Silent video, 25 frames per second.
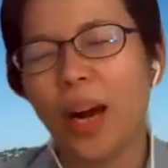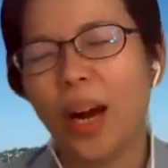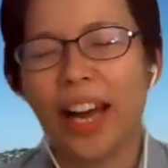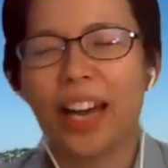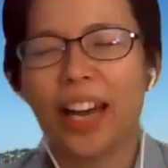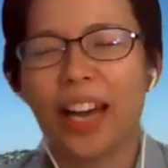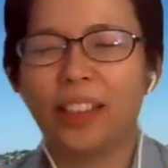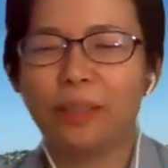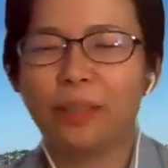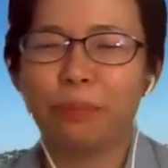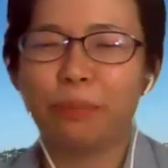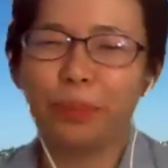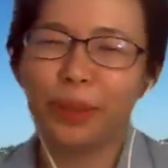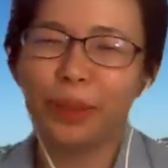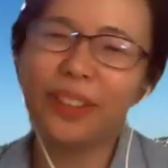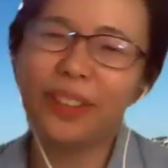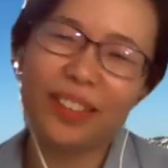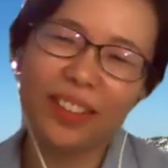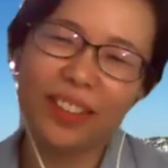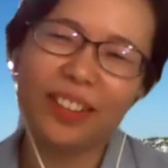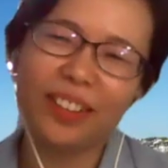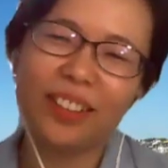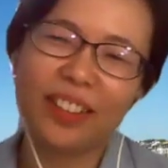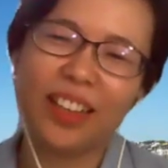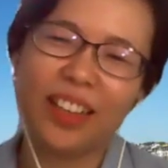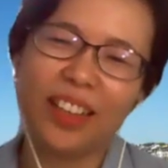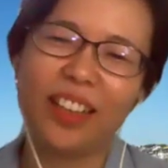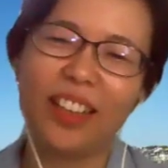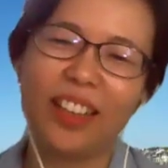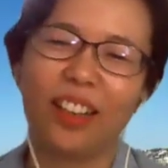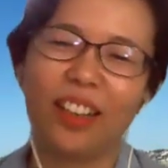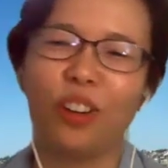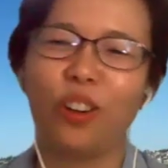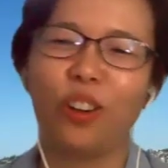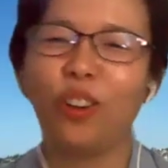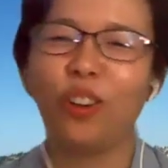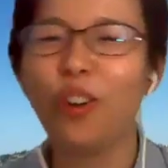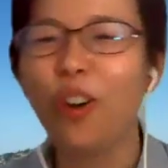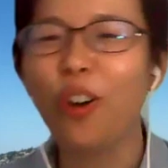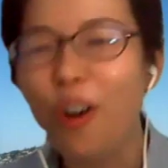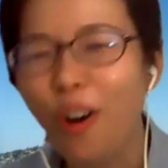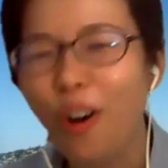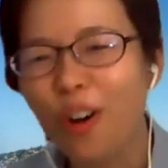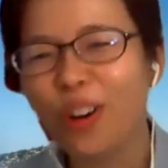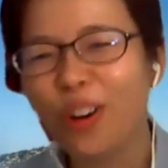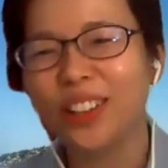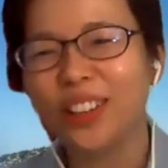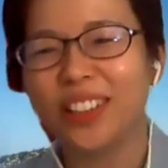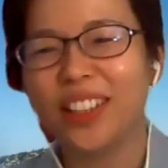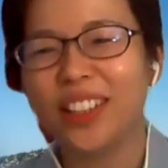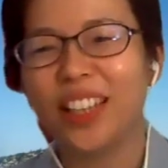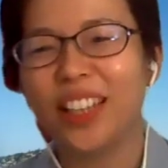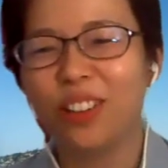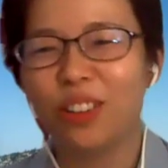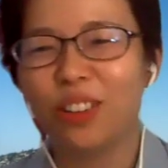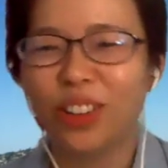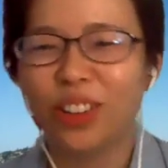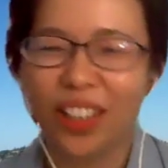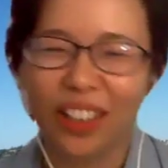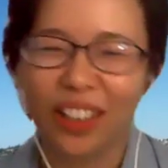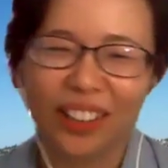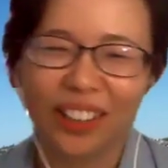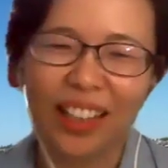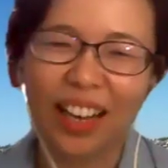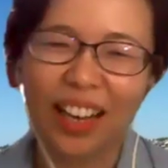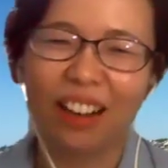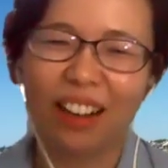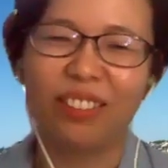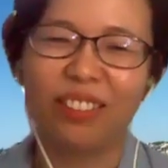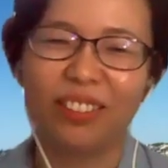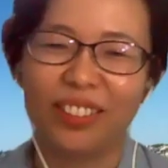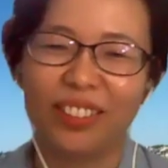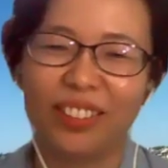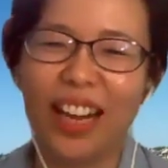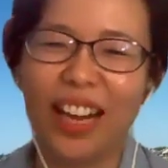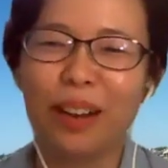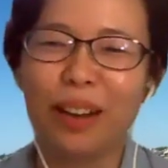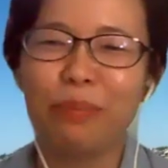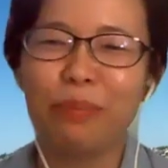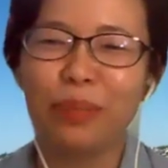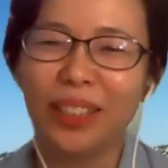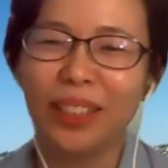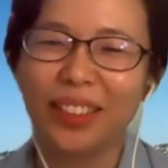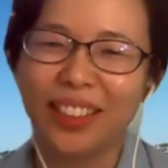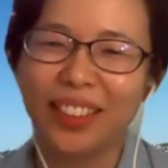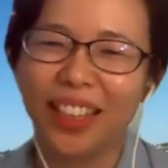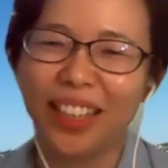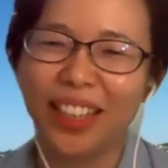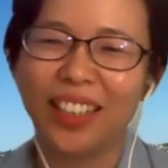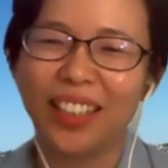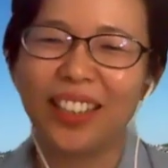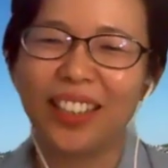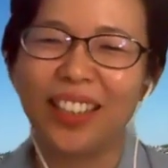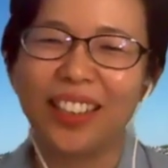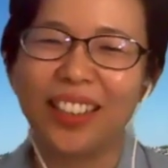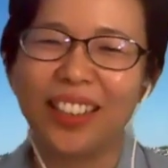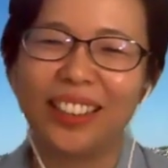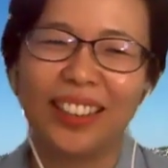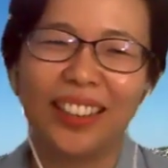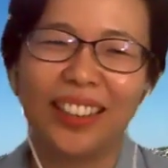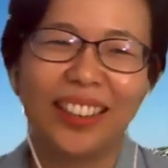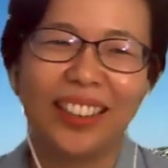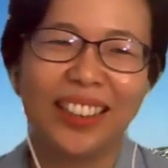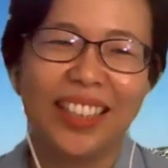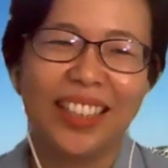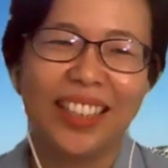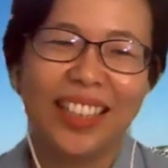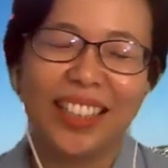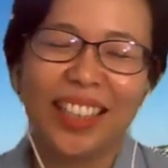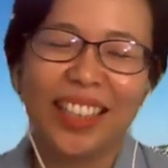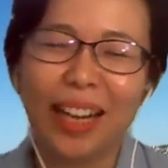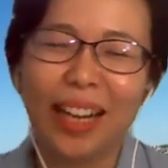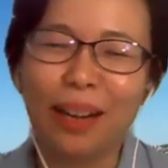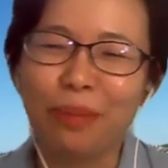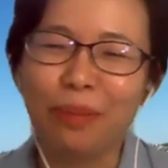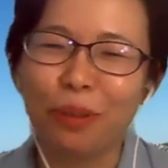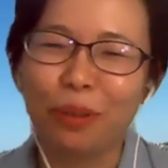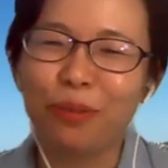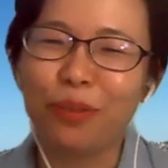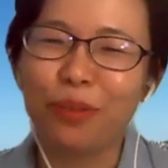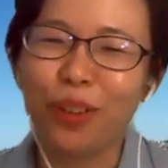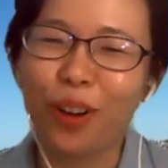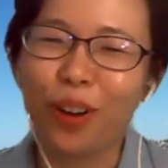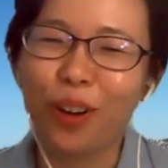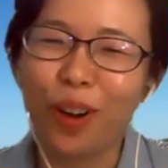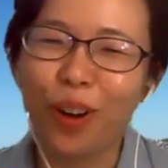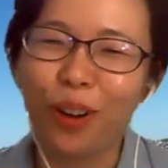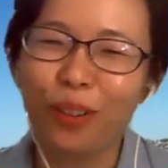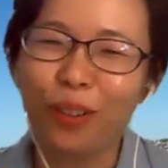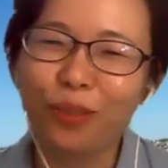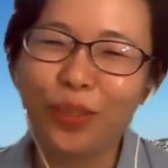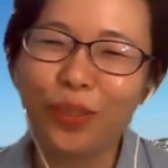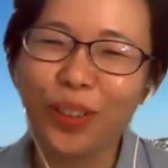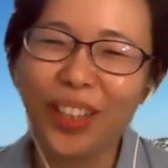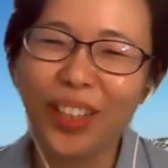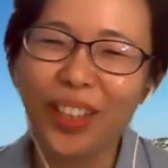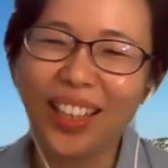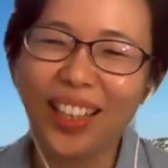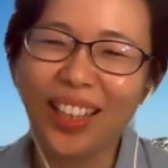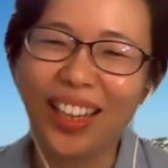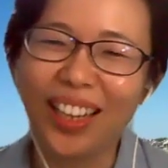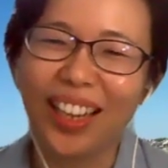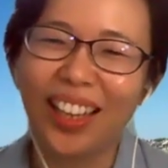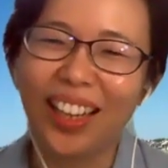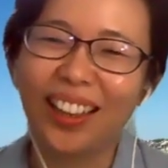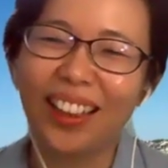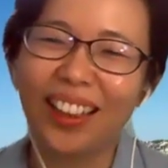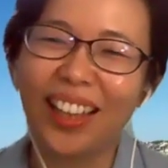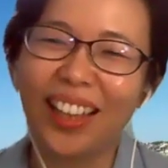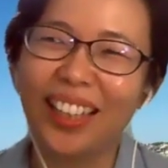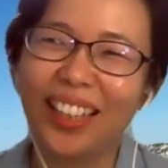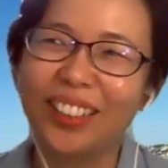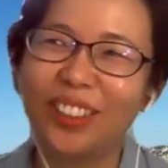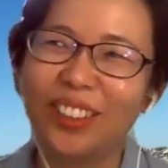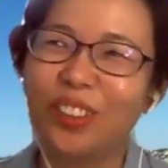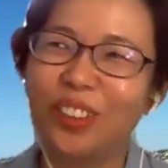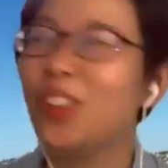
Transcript: had a busy day, a long day. Okay, now let me take a cup of coffee and then,